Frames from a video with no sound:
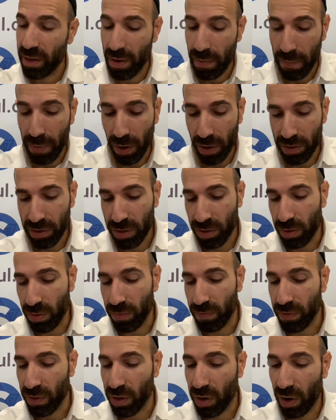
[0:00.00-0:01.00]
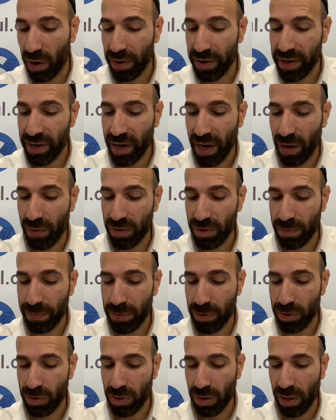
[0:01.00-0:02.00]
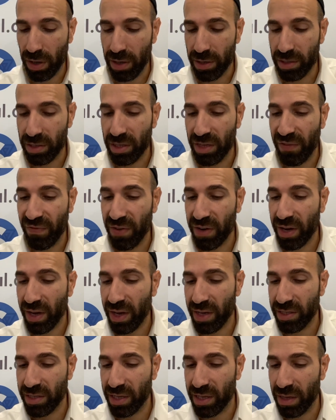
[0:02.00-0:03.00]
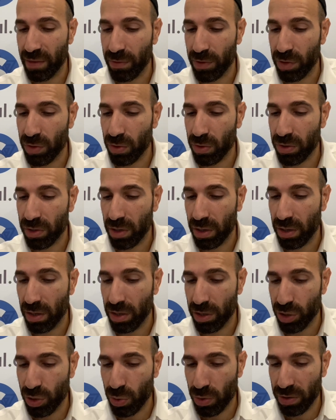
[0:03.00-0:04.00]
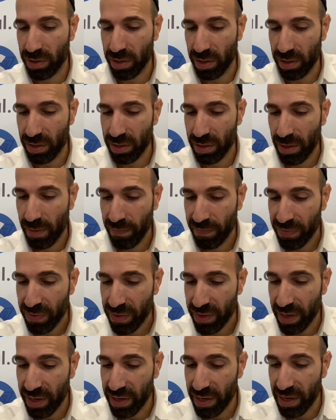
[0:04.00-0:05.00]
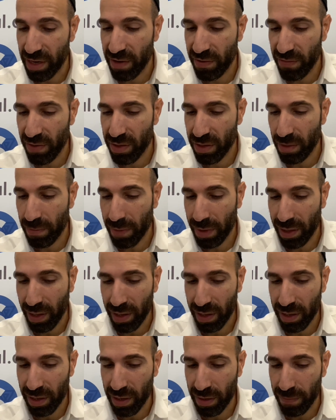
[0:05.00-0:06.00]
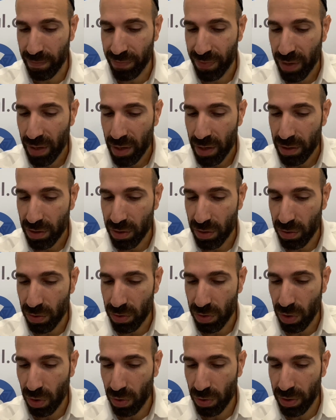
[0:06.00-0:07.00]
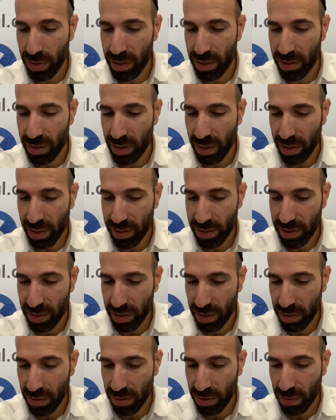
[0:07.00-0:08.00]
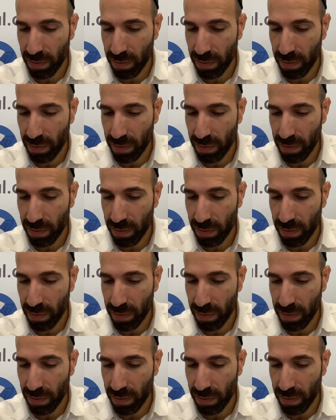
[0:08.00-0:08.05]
Part 2, guarding our spiritual eyes. Sefer Hasidim assures us that even the Malachim, those holy celestial